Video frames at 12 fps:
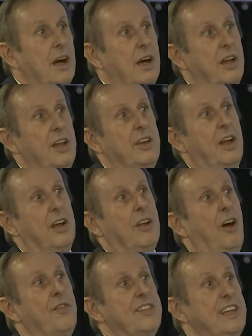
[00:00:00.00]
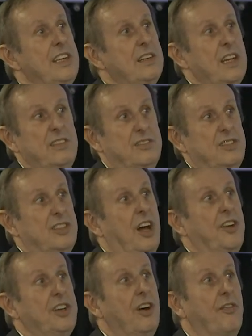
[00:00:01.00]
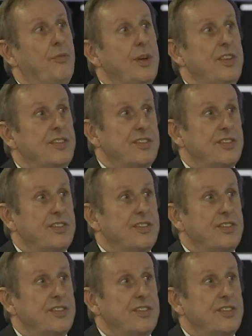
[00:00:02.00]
And obviously, starting off with